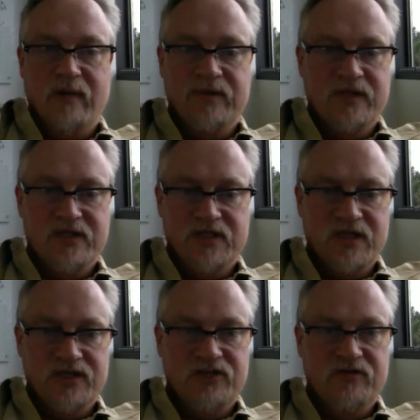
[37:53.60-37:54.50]
in this
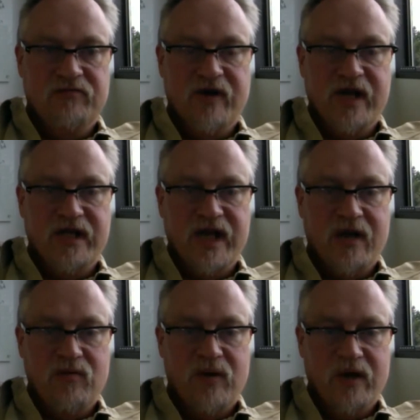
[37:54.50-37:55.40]
list, you'd find
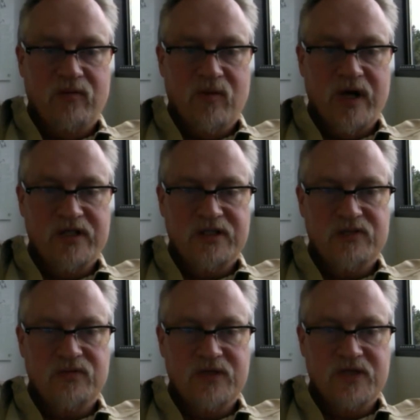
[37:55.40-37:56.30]
out what it was
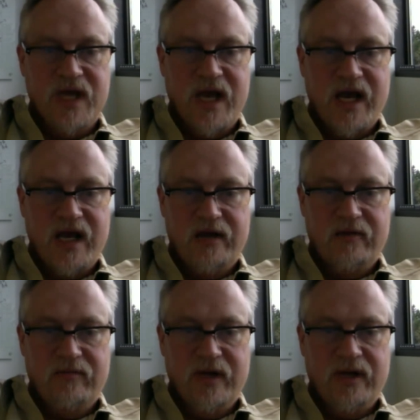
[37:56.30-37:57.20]
because we just added
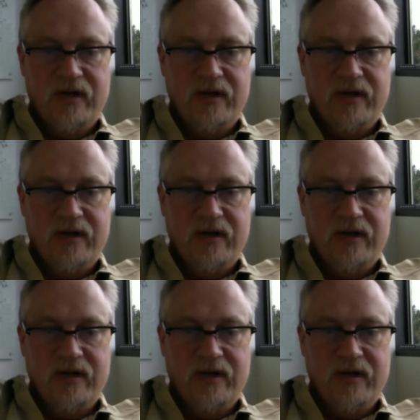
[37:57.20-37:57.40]
it, right?